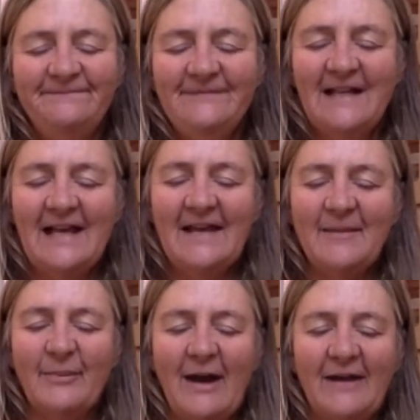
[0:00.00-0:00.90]
You let the
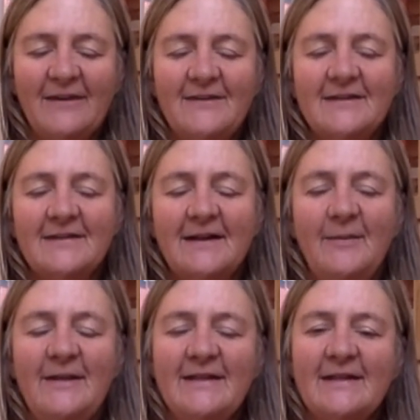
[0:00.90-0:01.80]
breath just come
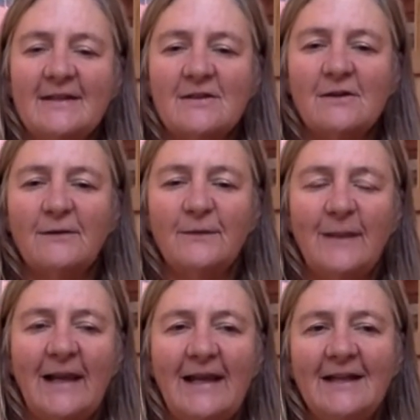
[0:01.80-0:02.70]
into the soft
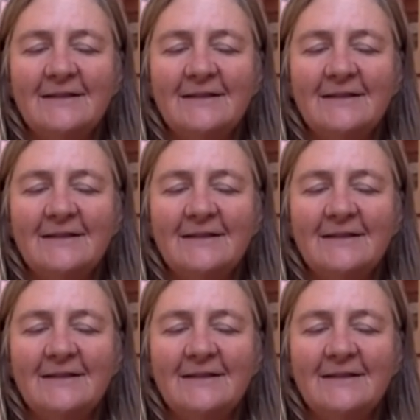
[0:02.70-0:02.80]
belly.